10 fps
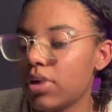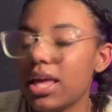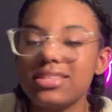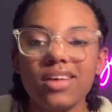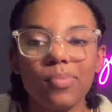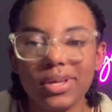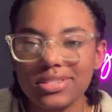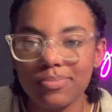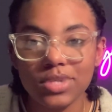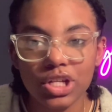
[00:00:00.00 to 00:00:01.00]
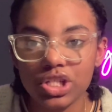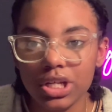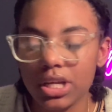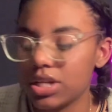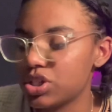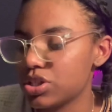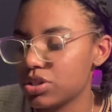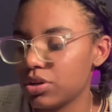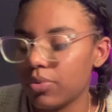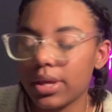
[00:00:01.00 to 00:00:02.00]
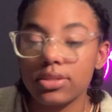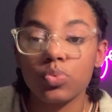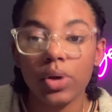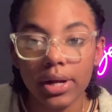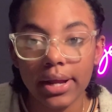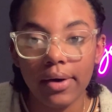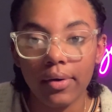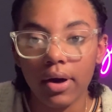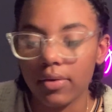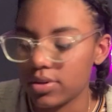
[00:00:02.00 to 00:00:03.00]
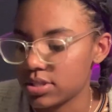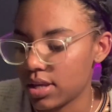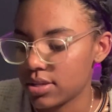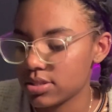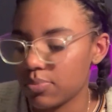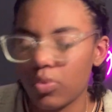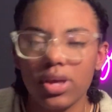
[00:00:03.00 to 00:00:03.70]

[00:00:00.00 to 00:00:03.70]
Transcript: It's not because I'm touching it, it's just, it gets weared out obviously at some point,